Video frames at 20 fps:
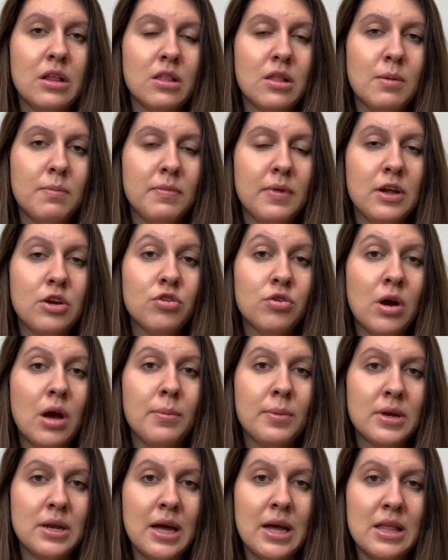something
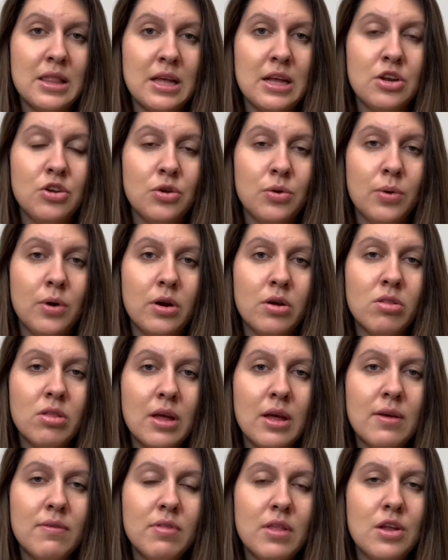traumatizing to
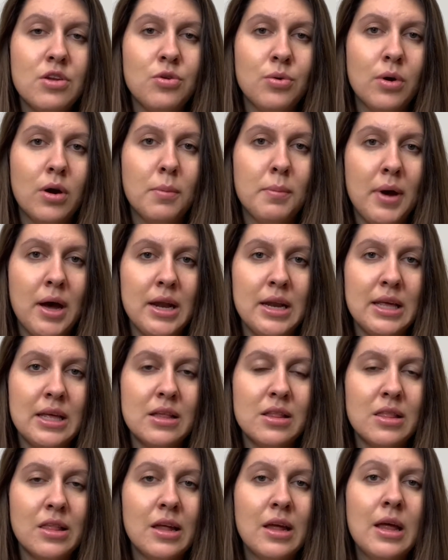ourselves and to our
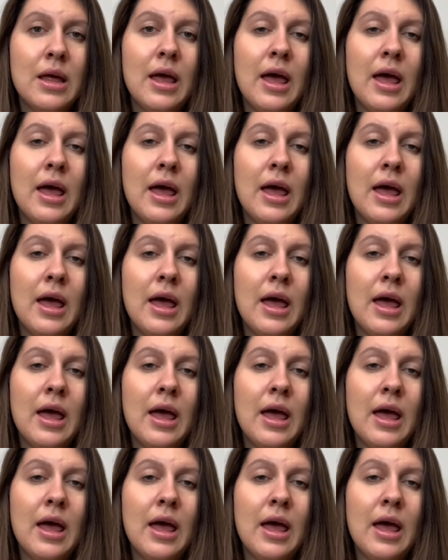bodies.